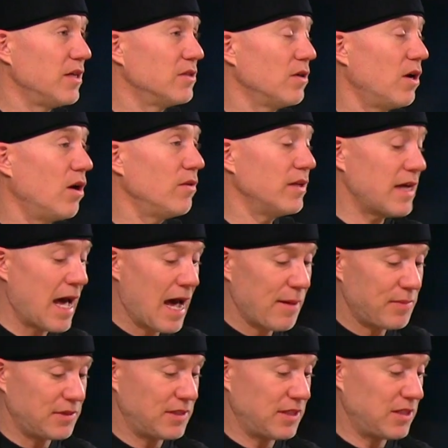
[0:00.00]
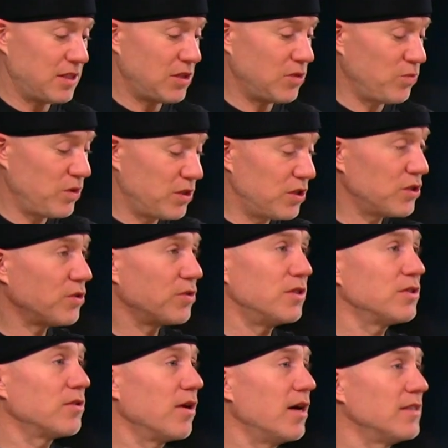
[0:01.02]
all that happens is we're just
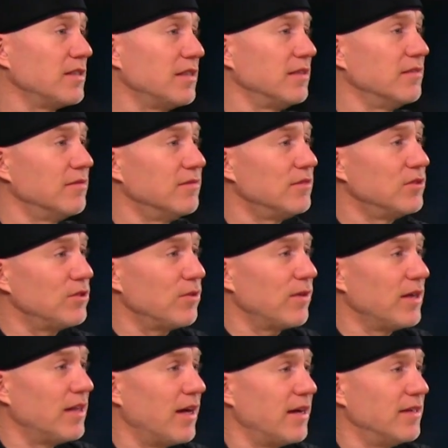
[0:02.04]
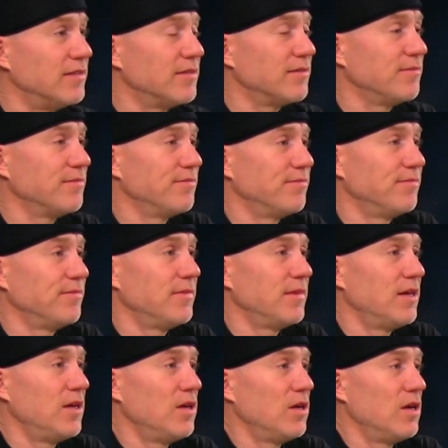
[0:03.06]
crisscrossing storylines.
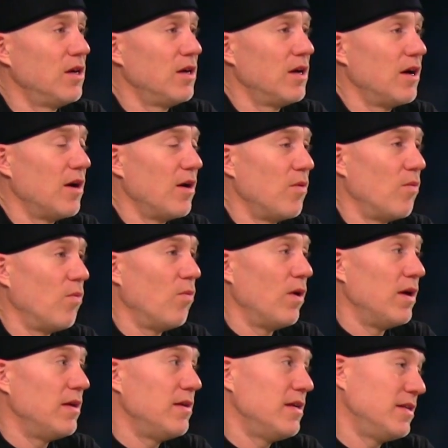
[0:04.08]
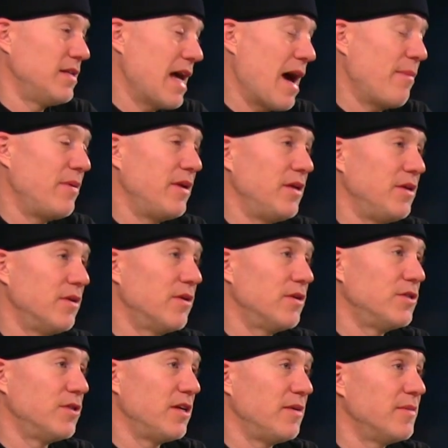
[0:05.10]
What is happening in your
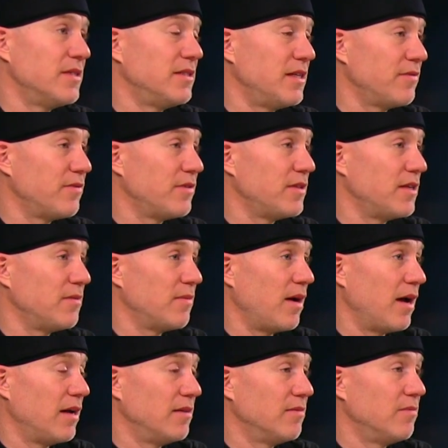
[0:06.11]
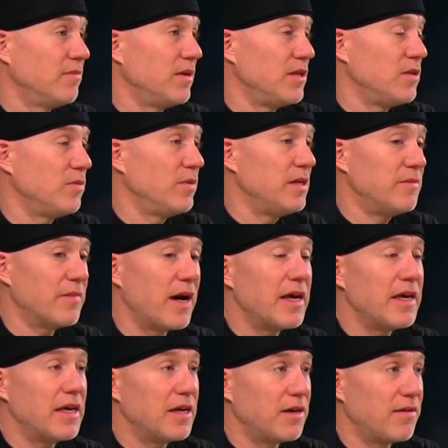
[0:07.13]
dream is different than mine, but we might
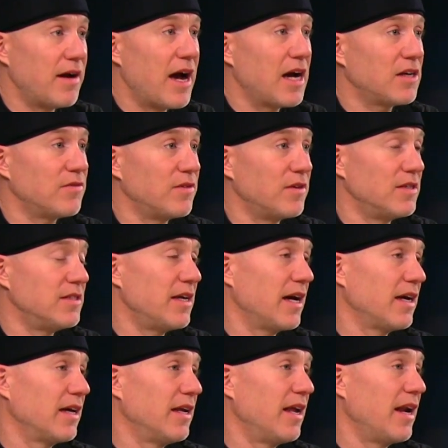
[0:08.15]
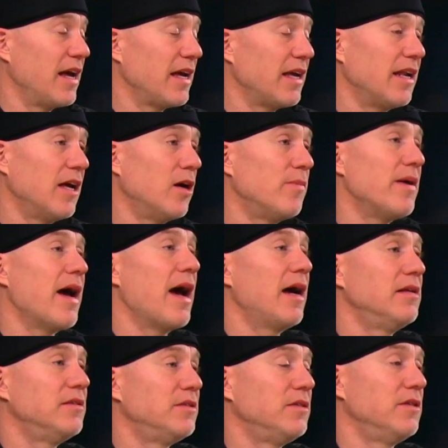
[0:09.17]
interact for a second, and I can help
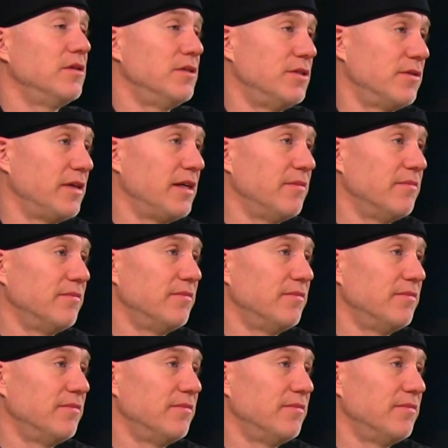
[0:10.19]
add to your dream